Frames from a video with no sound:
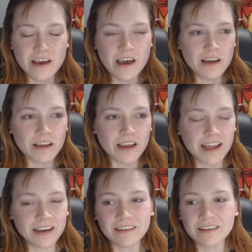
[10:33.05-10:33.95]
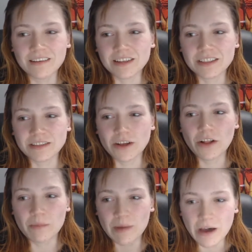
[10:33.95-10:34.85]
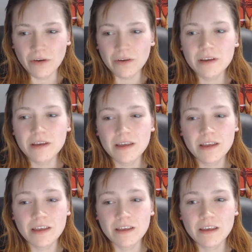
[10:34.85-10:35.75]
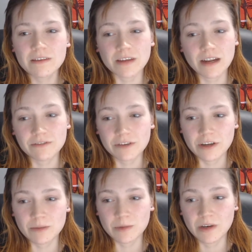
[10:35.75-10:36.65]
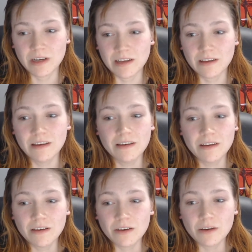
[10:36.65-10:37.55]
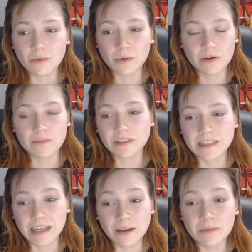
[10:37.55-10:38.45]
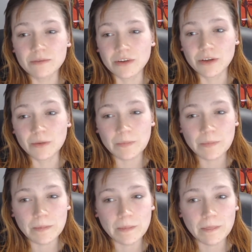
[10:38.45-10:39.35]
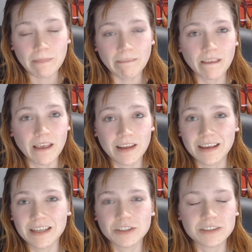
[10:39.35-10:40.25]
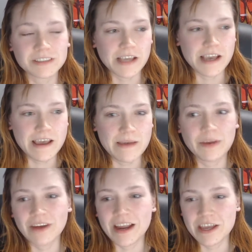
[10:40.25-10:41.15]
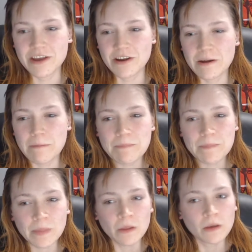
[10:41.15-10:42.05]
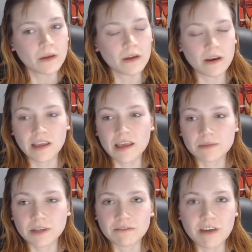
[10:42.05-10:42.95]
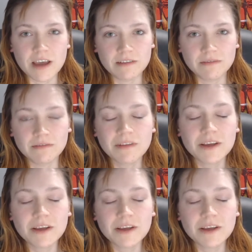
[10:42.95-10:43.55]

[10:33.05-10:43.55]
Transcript: And this is all about fighting for a community who won't even stand up for you. And it hit me right here, and I kept on fighting.